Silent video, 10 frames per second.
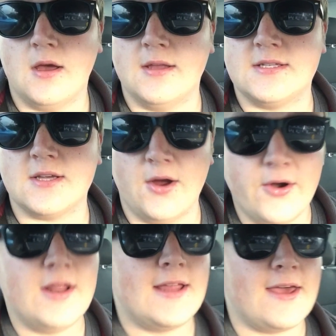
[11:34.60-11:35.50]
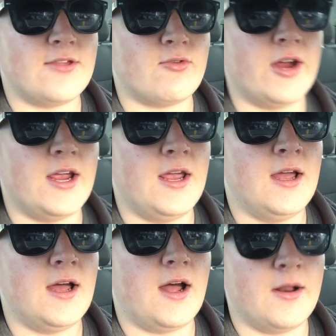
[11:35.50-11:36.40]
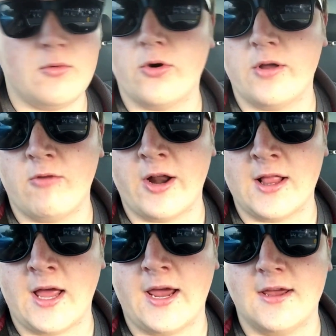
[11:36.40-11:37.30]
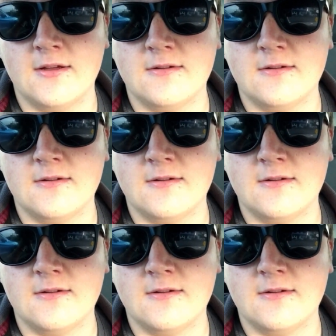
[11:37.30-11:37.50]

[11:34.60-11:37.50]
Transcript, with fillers: It's only day three and I'm already running late.